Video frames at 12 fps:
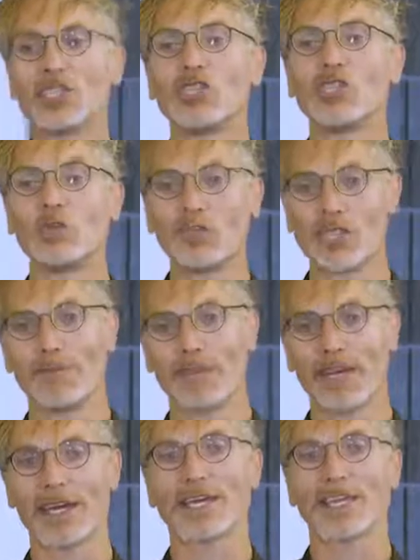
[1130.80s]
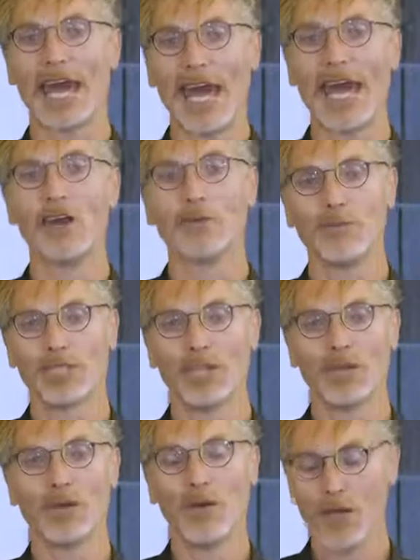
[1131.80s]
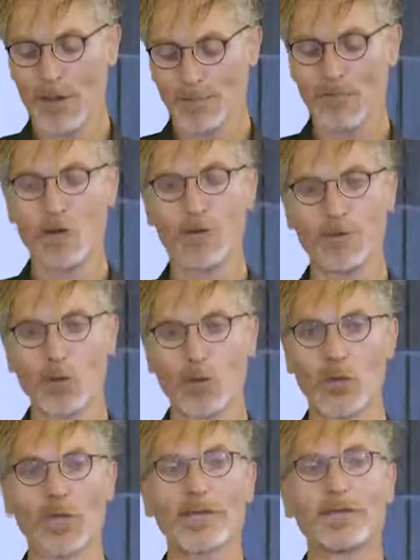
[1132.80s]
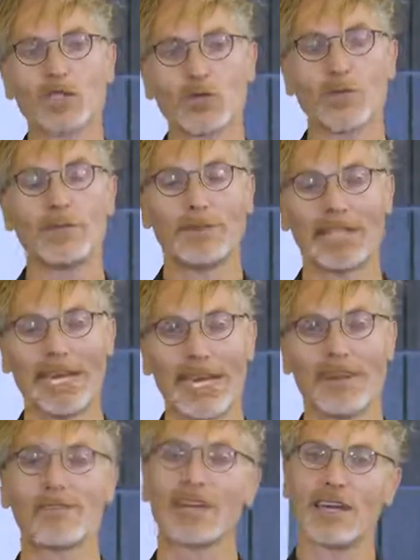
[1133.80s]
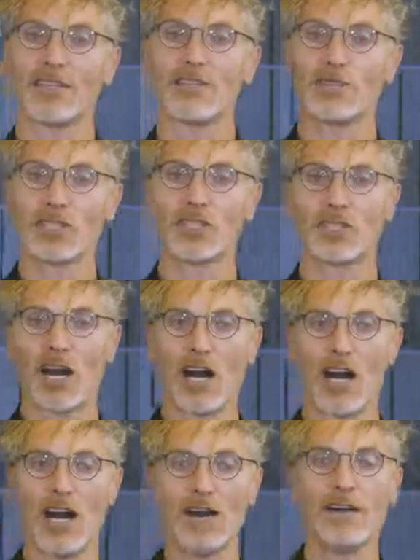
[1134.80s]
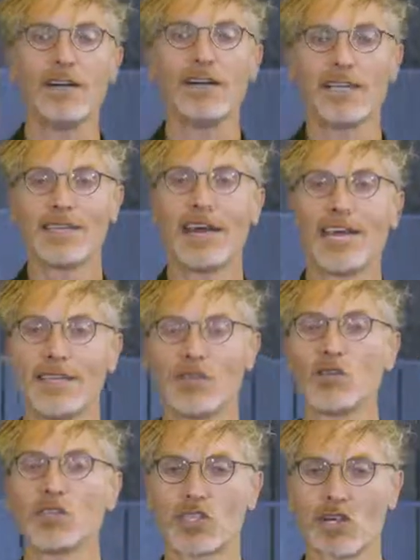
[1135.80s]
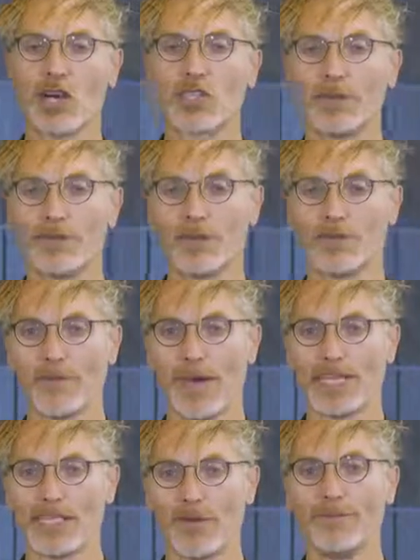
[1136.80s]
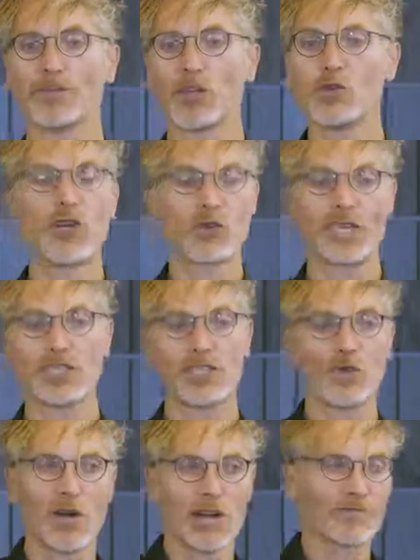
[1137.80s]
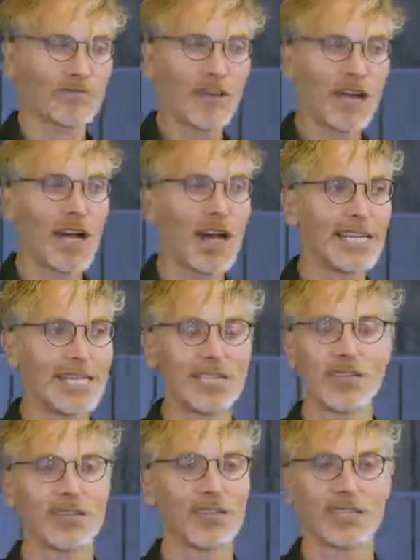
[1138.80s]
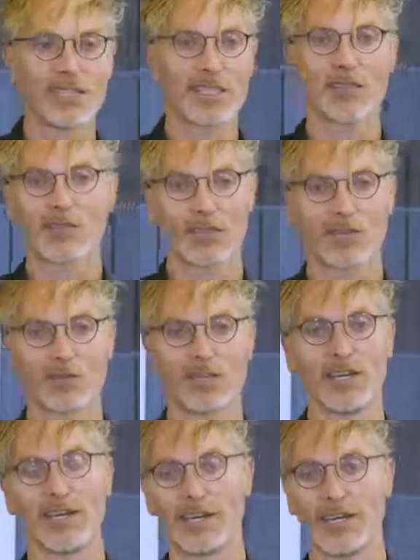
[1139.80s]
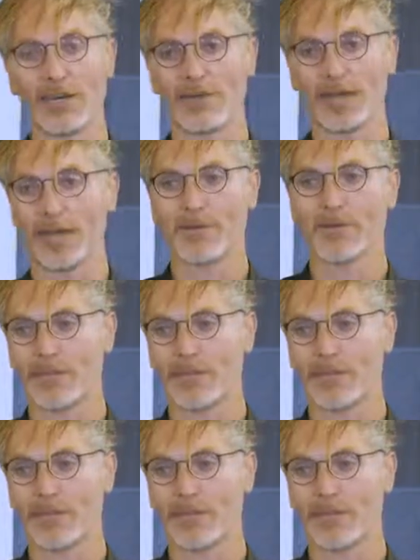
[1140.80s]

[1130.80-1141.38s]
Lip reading: do something that helps you move forward, because we believe that if you start, then you start to build momentum. You don't need to do what I did. You don't need to go cold turkey and become a